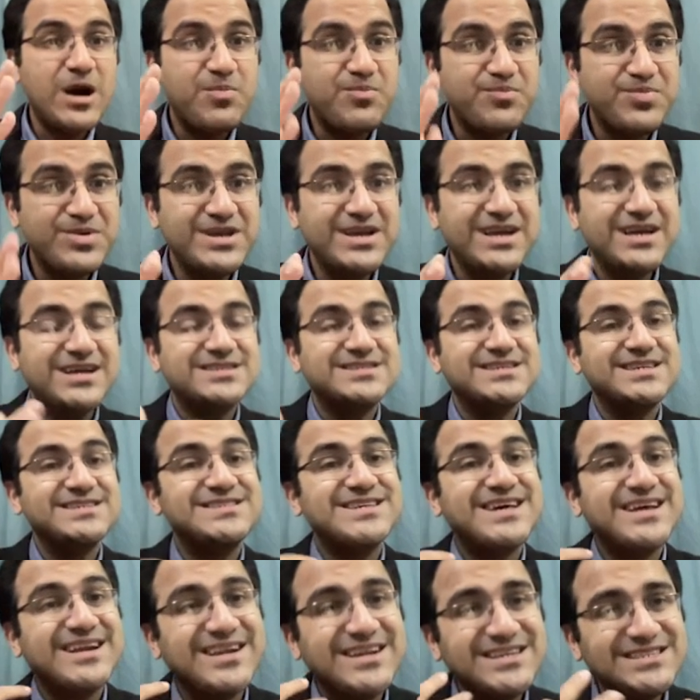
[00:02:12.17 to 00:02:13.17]
appears as
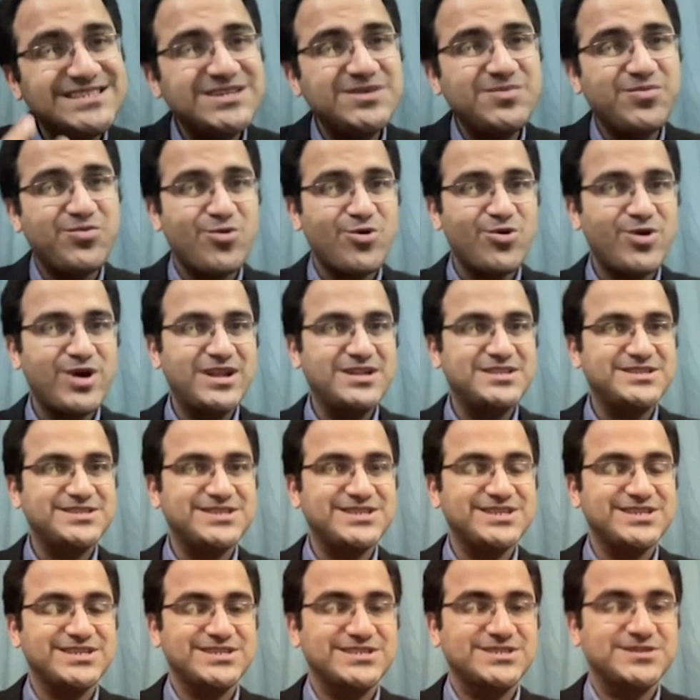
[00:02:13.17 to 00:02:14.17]
a reciprocal
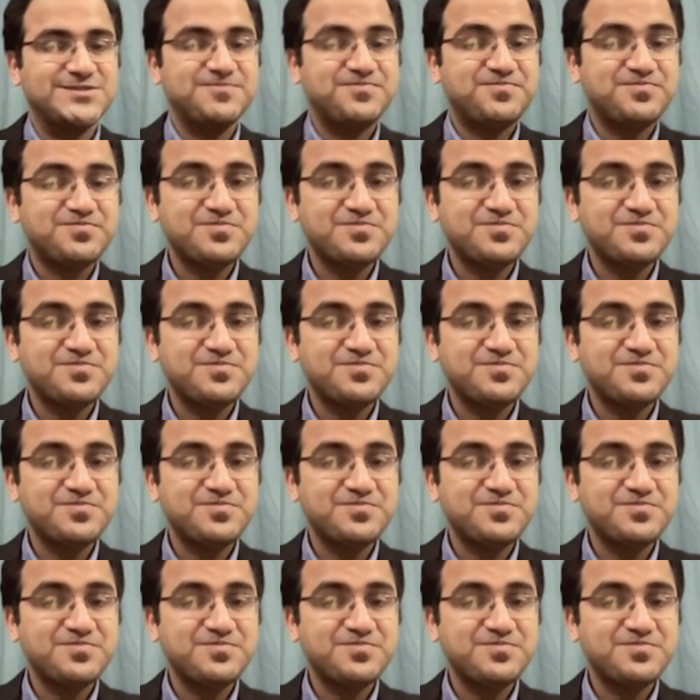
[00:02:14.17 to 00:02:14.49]
change